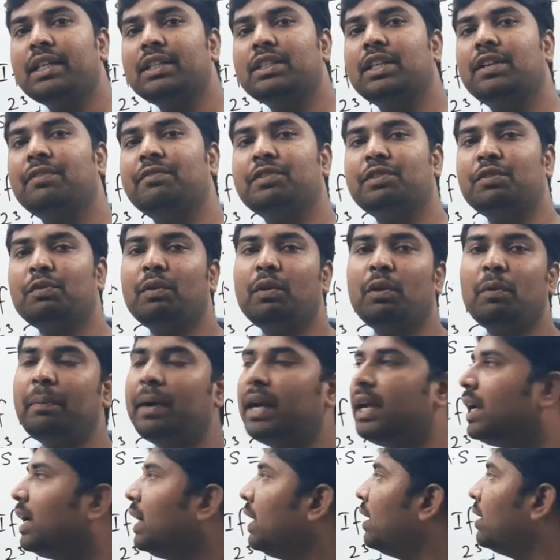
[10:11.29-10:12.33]
is divisible
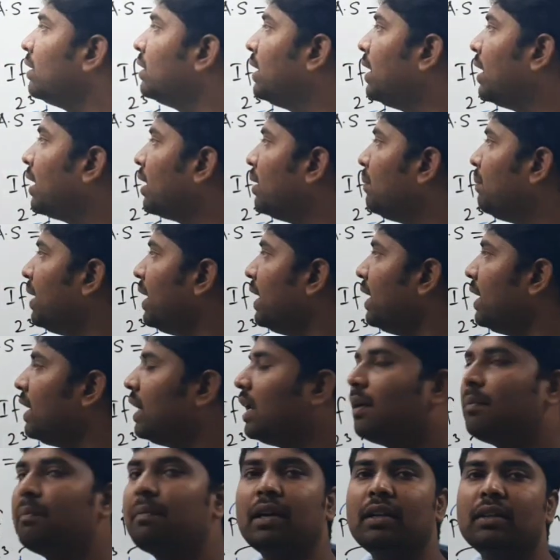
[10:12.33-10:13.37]
by the remaining
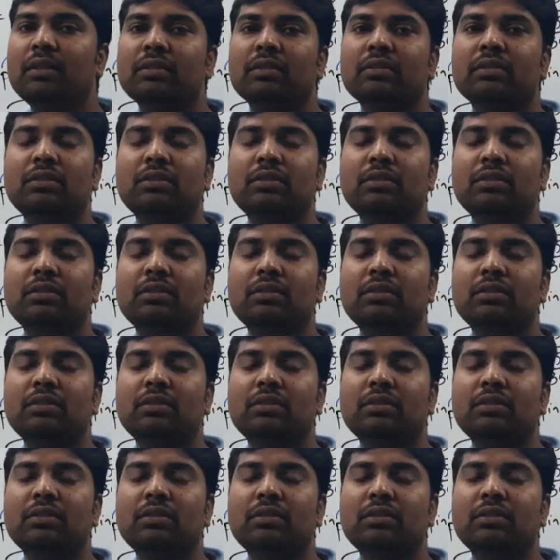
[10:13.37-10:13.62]
numbers,